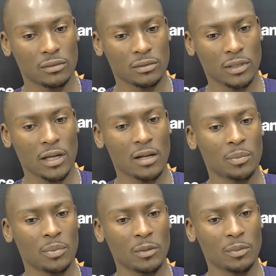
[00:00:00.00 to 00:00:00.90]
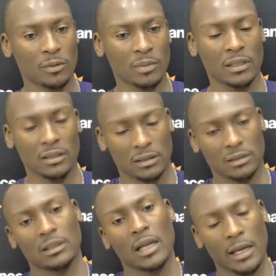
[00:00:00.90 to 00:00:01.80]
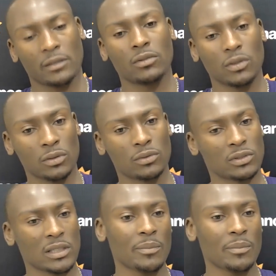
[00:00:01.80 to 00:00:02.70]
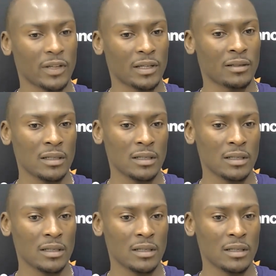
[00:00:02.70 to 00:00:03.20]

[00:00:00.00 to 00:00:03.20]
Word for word: to help people, but I had to go to something.